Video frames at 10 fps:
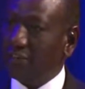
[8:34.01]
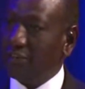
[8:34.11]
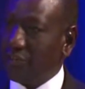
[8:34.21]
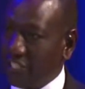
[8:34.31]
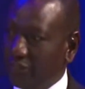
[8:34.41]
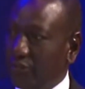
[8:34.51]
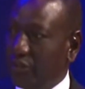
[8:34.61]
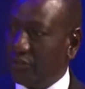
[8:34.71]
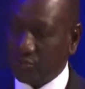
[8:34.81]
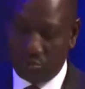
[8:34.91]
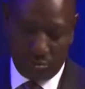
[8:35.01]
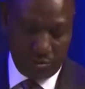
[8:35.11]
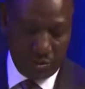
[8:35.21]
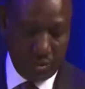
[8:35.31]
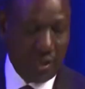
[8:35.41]
grateful to
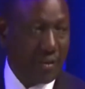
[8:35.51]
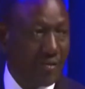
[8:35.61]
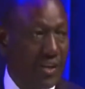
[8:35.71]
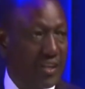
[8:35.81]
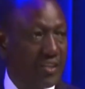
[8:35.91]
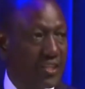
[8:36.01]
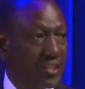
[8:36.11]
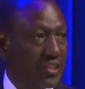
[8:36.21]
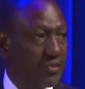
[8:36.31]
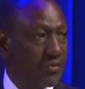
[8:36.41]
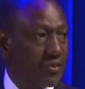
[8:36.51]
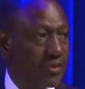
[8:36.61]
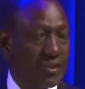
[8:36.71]
the initiatives